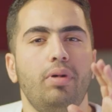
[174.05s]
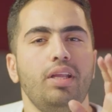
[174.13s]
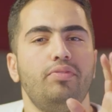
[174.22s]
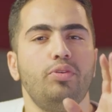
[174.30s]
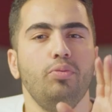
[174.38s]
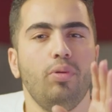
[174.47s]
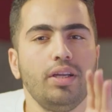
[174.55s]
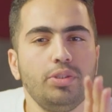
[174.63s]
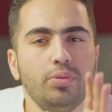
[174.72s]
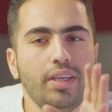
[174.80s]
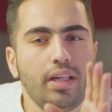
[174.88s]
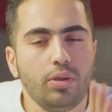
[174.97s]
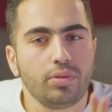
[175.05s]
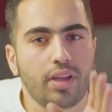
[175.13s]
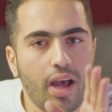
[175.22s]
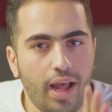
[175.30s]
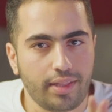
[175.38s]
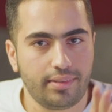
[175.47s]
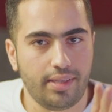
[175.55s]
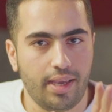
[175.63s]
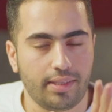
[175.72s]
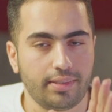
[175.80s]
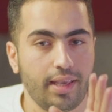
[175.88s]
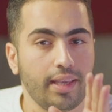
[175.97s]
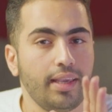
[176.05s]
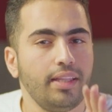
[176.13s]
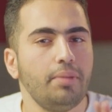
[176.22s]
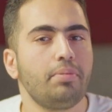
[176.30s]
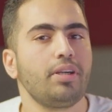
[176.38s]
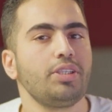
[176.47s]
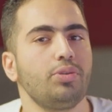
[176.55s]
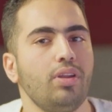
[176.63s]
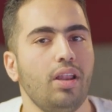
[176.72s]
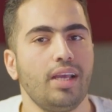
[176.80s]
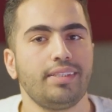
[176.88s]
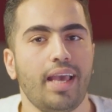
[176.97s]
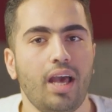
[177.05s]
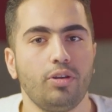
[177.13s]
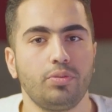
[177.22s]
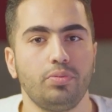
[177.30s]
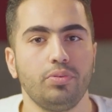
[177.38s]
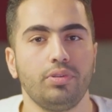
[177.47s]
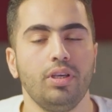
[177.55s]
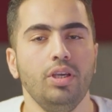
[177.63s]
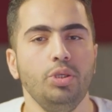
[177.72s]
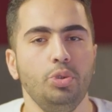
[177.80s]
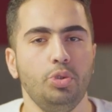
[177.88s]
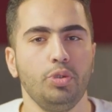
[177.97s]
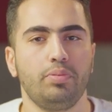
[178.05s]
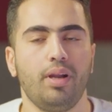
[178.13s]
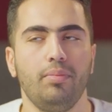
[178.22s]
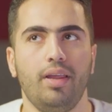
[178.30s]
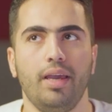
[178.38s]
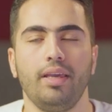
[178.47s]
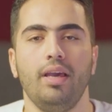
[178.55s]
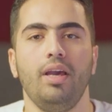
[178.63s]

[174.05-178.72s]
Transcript: But if you want to include context and get a personalized output, you should prompt like,